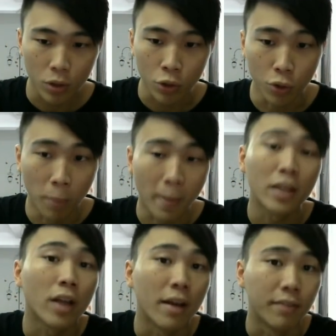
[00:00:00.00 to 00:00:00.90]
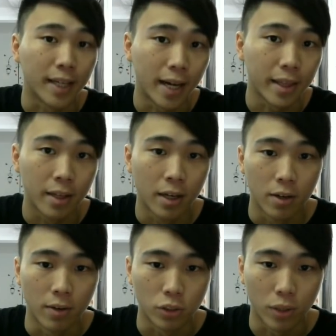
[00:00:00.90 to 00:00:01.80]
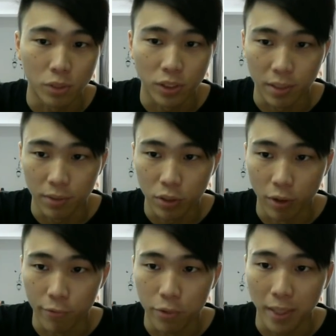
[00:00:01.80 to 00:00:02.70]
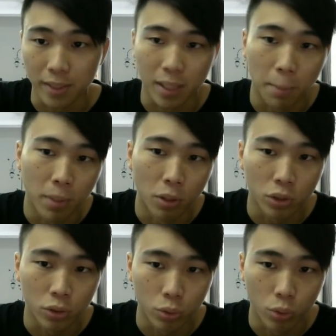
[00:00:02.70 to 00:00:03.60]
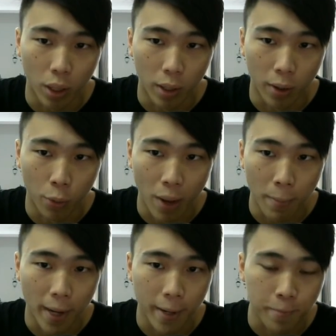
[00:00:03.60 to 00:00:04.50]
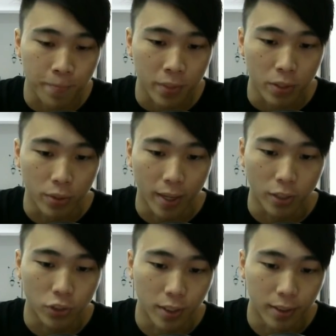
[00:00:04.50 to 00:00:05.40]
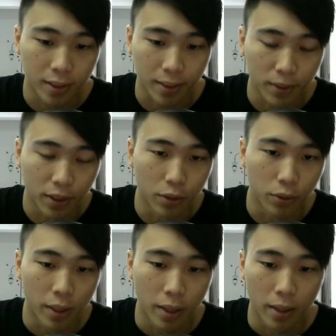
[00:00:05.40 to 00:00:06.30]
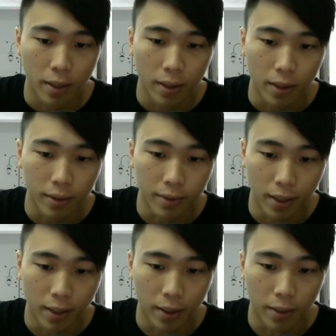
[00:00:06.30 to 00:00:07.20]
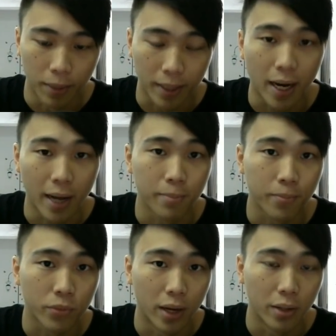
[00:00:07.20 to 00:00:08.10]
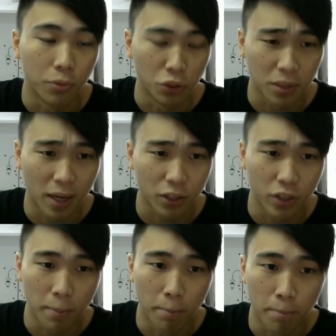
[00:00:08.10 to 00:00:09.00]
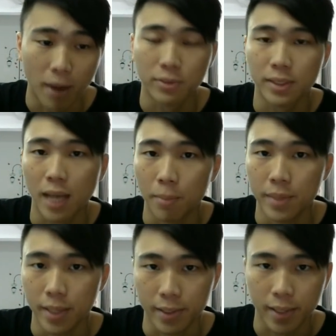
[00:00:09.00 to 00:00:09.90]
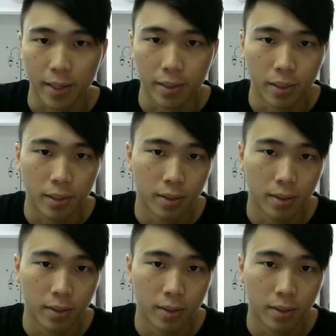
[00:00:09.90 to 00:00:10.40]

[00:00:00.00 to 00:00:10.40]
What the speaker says: you might not have the card, right? So I'm just giving you a few examples whereby you can actually substitute a card, right, which actually buffs up the entire